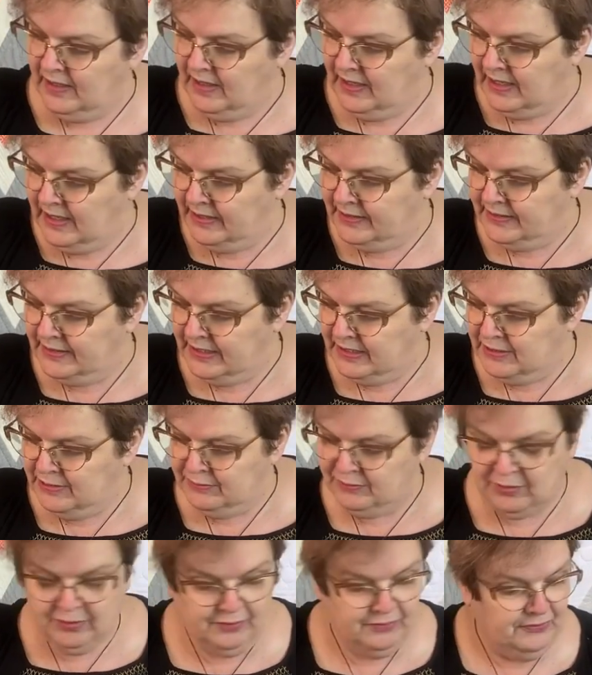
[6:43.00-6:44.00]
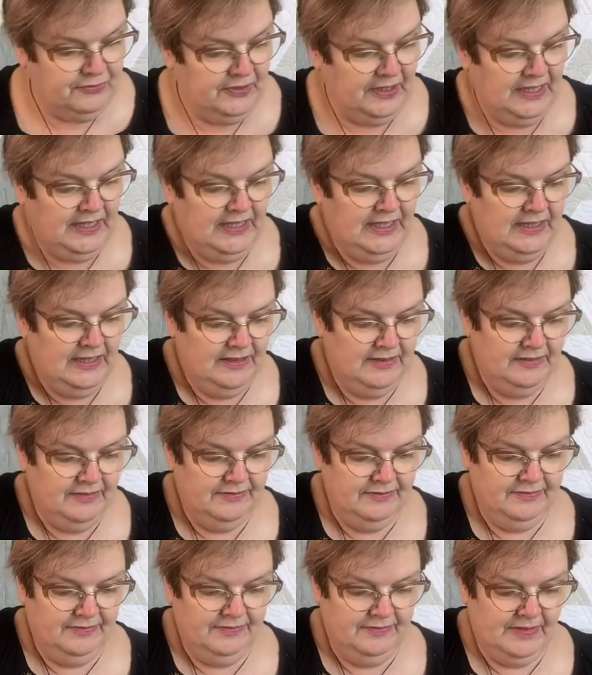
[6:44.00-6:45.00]
And then you've got V
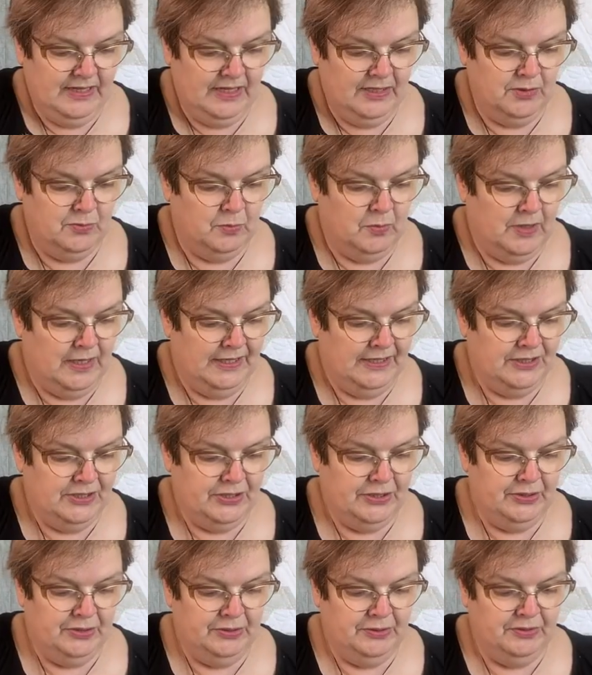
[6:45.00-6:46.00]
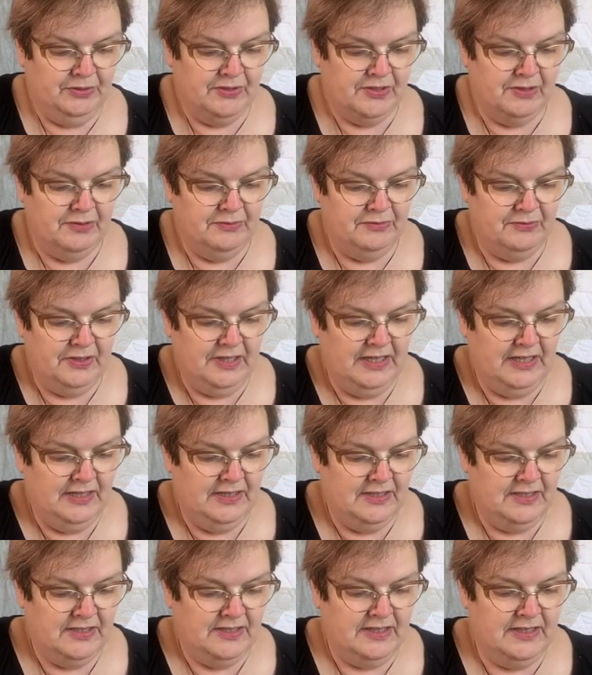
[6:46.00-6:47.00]
and Y2. So V
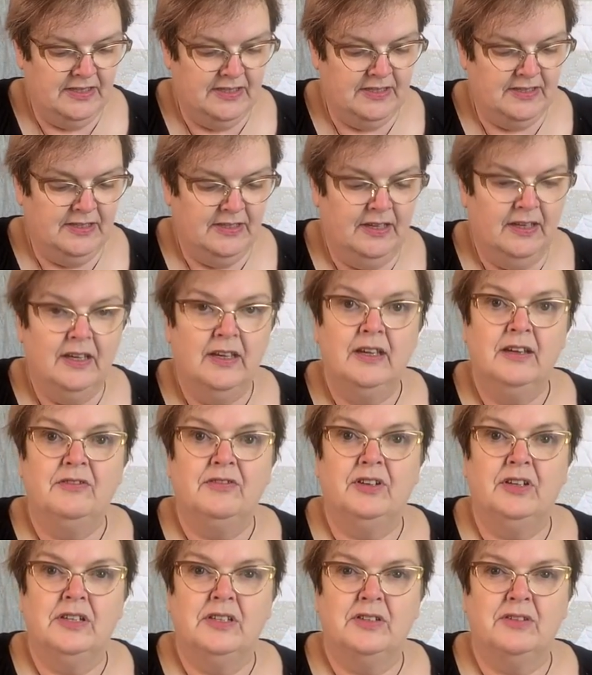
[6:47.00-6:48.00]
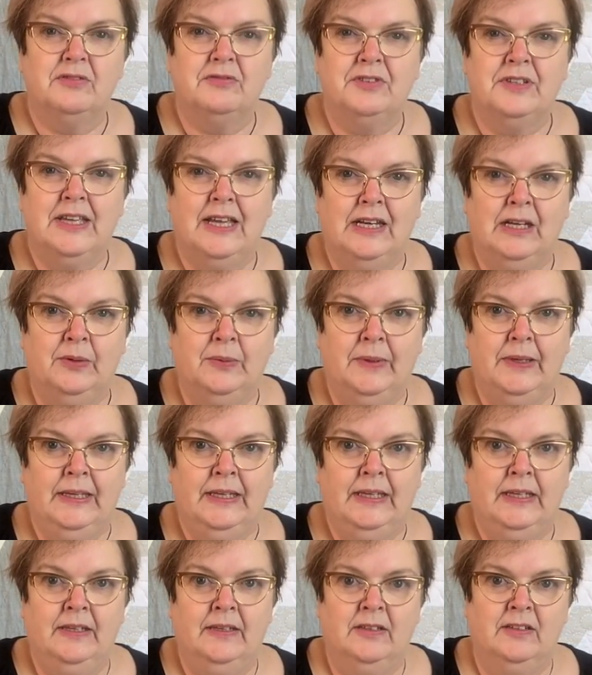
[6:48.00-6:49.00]
is this very sort of
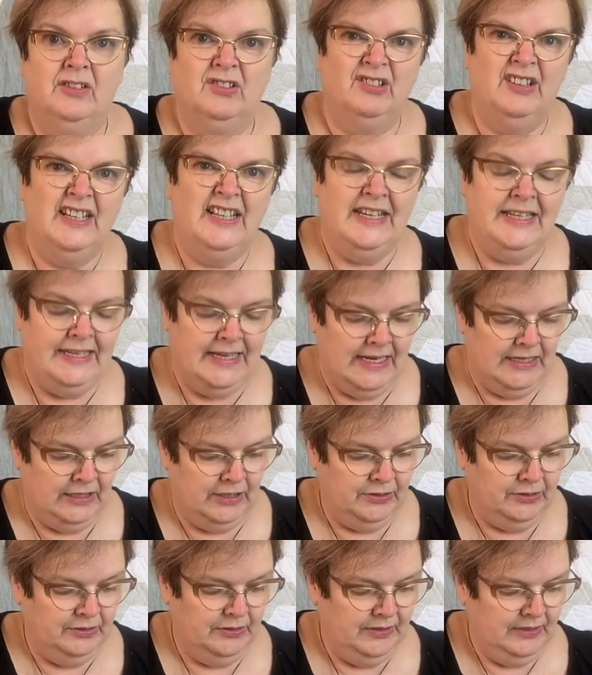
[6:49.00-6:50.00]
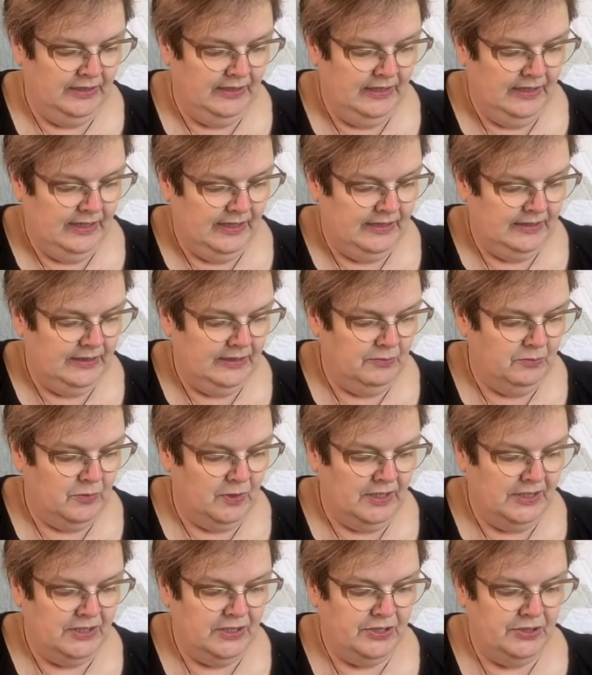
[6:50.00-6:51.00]
yellowy, greeny yellow. And then
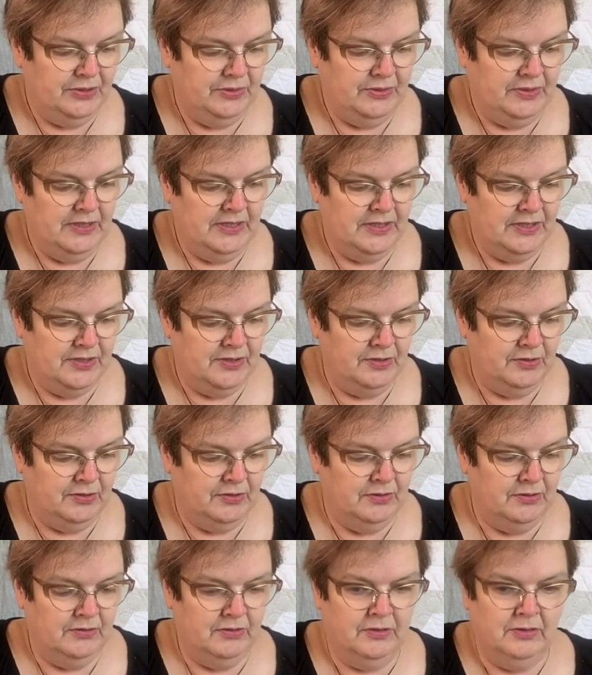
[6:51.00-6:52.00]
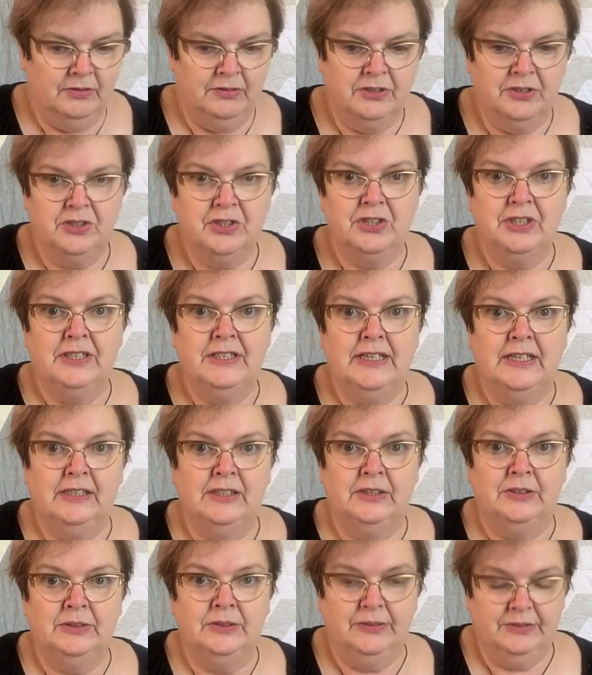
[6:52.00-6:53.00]
Y2 is your orangey yellow.